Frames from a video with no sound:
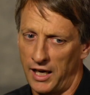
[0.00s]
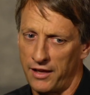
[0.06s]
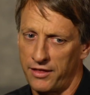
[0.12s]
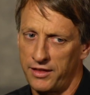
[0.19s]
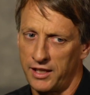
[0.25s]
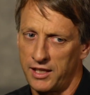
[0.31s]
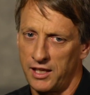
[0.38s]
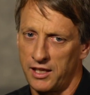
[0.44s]
I
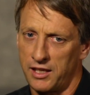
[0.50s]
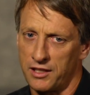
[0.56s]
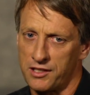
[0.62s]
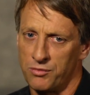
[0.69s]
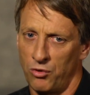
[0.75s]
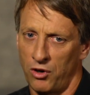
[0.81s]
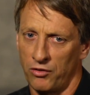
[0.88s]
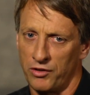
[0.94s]
think it
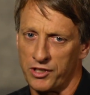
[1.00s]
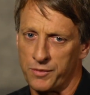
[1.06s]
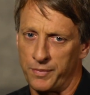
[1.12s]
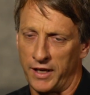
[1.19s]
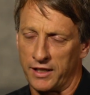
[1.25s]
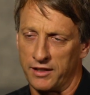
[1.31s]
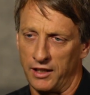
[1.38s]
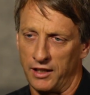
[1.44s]
gets more
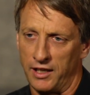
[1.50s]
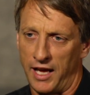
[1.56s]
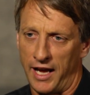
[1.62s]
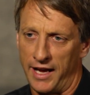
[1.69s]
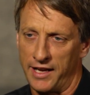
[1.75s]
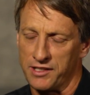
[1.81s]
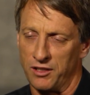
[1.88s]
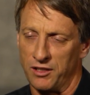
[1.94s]
respect than it
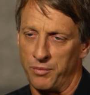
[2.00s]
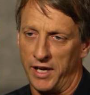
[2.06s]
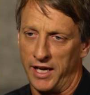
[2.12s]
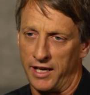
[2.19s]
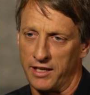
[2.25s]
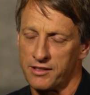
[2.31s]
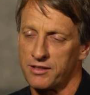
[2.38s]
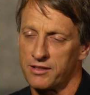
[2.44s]
has in the
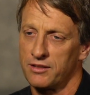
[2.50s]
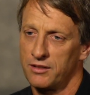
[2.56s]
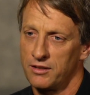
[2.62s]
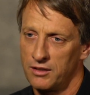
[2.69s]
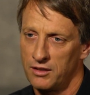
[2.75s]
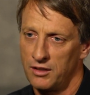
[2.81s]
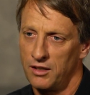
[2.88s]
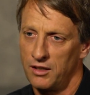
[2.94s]
past.
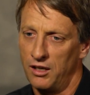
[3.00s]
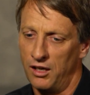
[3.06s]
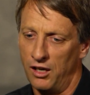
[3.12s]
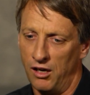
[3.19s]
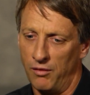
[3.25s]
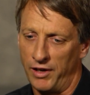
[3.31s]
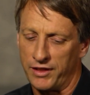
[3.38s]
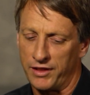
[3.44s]

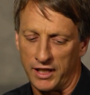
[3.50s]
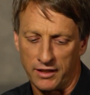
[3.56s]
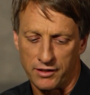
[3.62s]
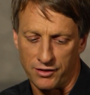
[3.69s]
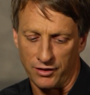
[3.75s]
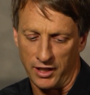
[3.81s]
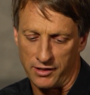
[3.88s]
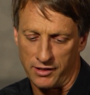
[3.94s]
Um, I think it
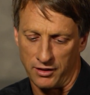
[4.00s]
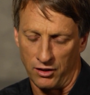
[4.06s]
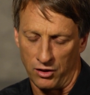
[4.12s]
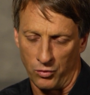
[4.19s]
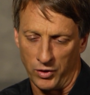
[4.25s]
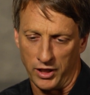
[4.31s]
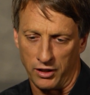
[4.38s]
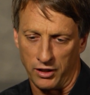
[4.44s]
still has a
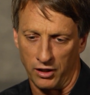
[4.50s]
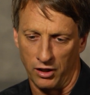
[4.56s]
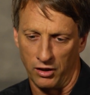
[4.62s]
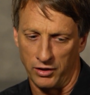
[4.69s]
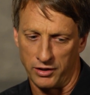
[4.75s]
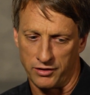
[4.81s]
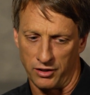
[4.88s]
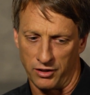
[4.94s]
long way to go
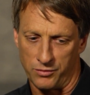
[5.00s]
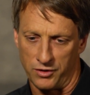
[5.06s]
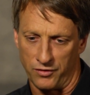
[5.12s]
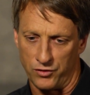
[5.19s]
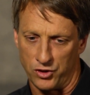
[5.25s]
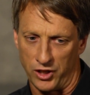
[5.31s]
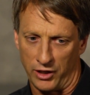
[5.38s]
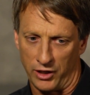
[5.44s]
in terms of
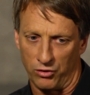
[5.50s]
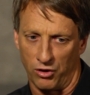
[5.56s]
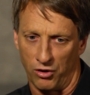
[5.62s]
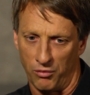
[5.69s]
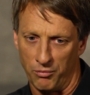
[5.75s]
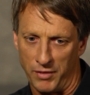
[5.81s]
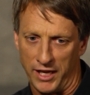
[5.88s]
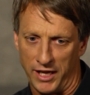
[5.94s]
general
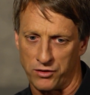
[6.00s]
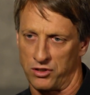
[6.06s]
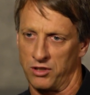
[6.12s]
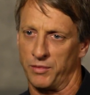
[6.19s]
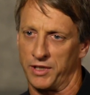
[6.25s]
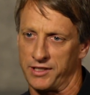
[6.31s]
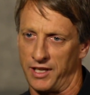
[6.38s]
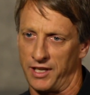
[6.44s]

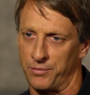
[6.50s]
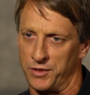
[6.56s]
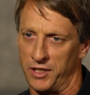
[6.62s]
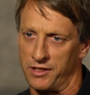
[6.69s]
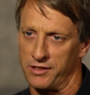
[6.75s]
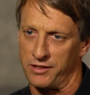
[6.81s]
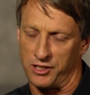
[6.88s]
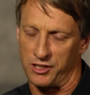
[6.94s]
mainstream
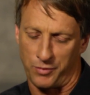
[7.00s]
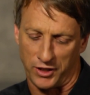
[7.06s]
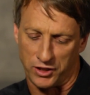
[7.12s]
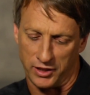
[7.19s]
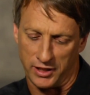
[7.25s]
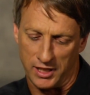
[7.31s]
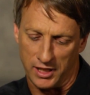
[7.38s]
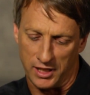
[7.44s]
acceptance,
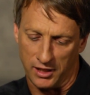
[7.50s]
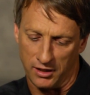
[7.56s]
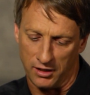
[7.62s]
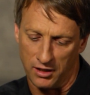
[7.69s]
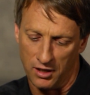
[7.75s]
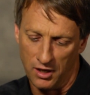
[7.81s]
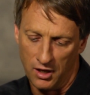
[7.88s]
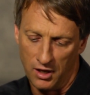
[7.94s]
especially in
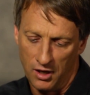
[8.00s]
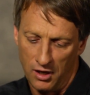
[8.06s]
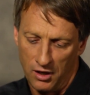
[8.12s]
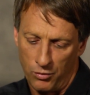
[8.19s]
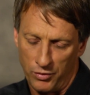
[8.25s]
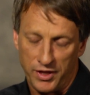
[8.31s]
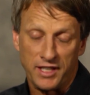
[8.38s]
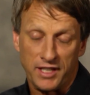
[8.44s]

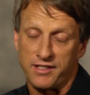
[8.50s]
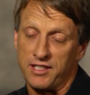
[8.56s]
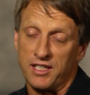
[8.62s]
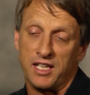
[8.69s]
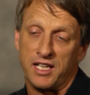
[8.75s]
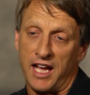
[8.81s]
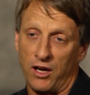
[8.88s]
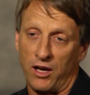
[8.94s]
within
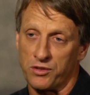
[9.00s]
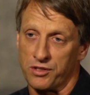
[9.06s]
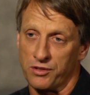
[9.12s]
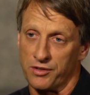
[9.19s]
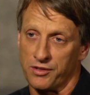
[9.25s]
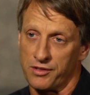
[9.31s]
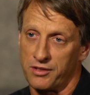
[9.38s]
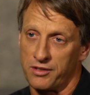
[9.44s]
city
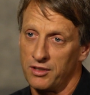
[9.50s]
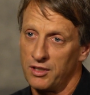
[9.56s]
councils.